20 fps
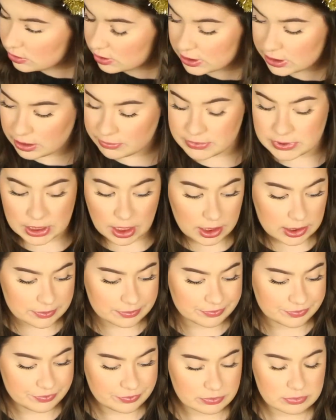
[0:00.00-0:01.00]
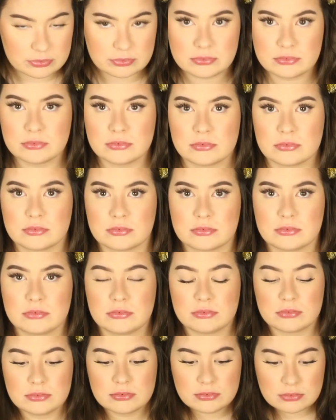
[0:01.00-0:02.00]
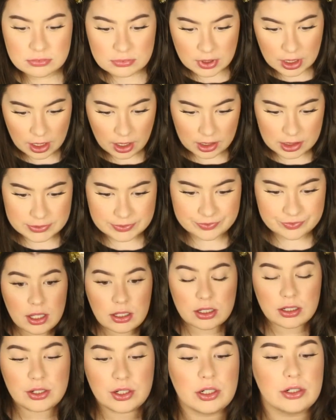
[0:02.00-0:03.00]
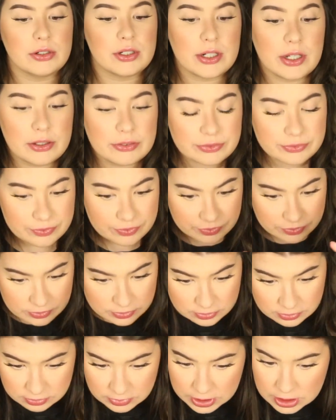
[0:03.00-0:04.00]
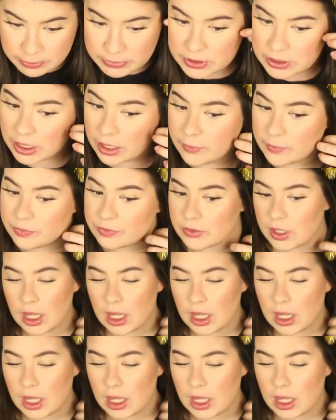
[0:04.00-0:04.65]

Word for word: So I think I'm done. Yeah, I look cute enough. We can be done.